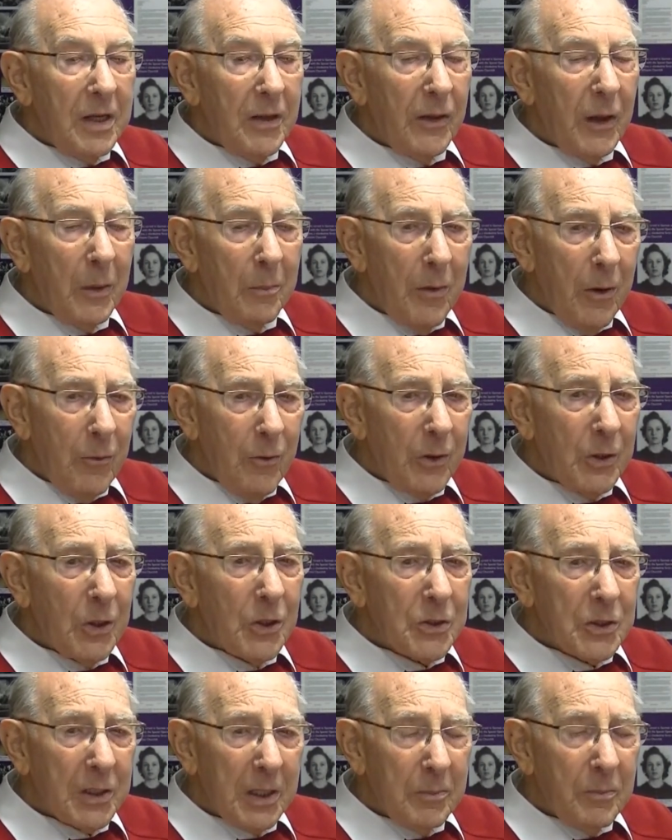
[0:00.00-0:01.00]
The
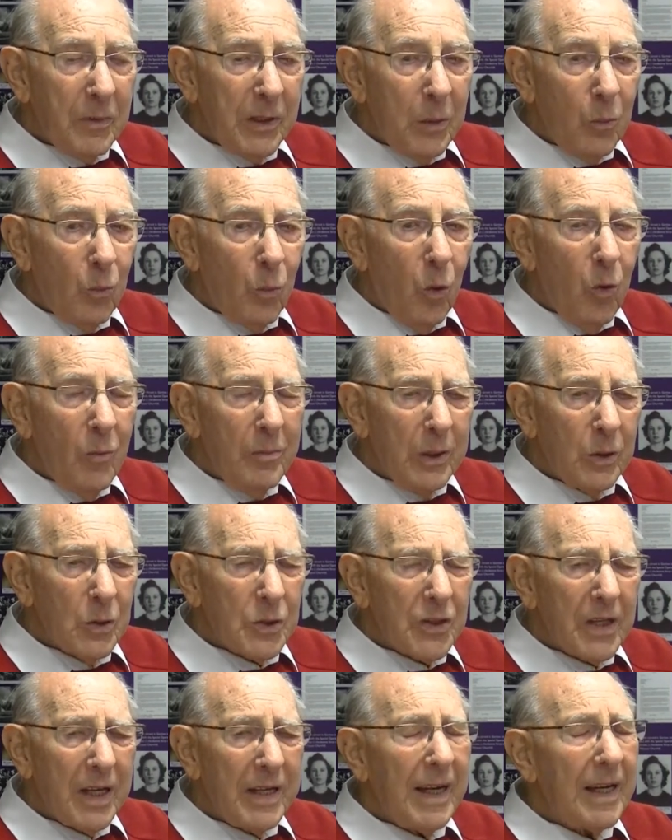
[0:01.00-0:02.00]
Americans had been warned
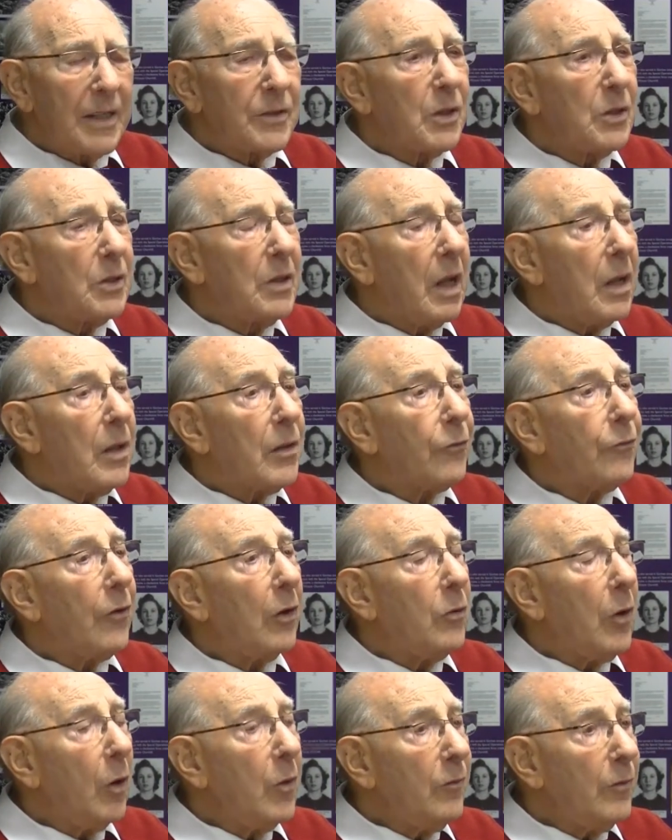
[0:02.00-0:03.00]
because they had to
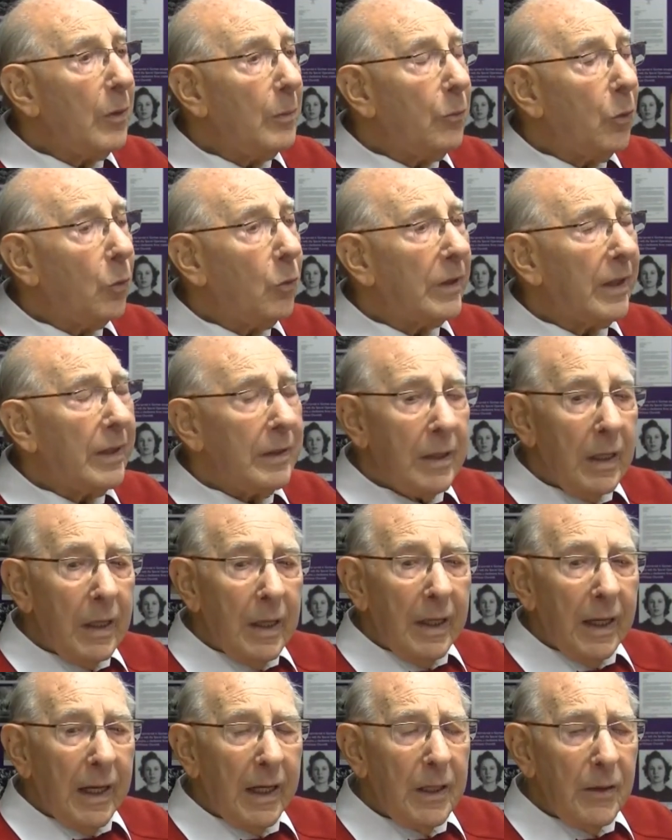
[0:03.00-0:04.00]
throw overboard any,
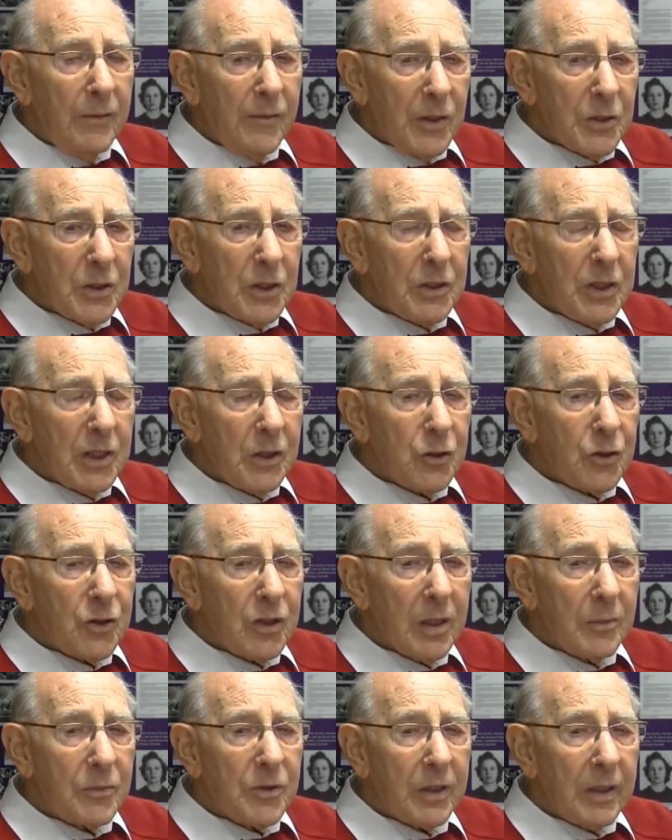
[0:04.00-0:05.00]
any visiting
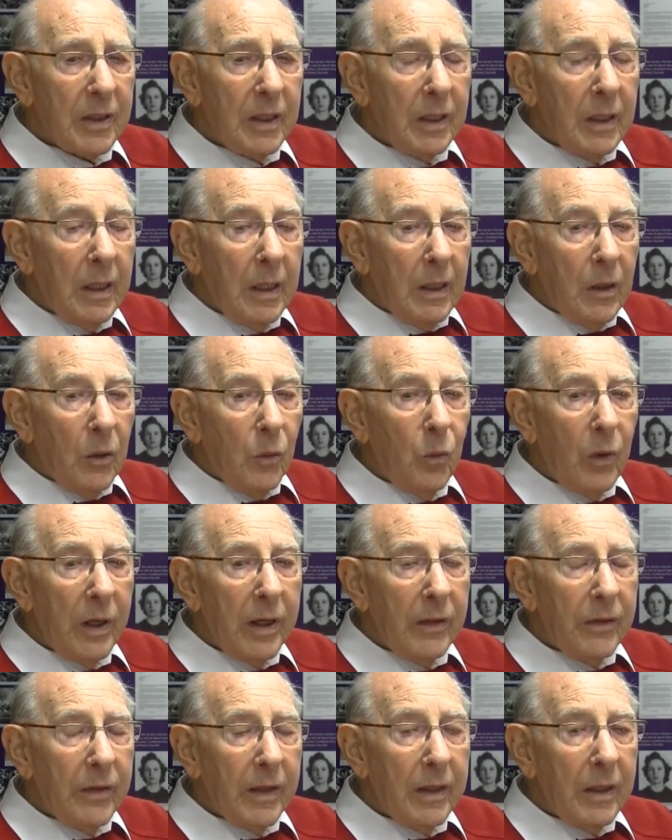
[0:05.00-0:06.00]
ships the,
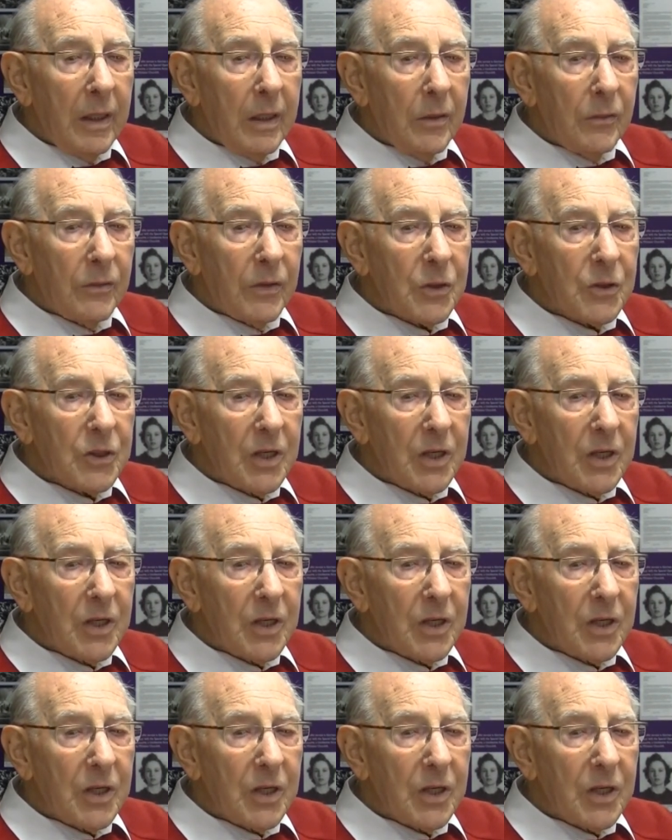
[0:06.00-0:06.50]
where the, uh, the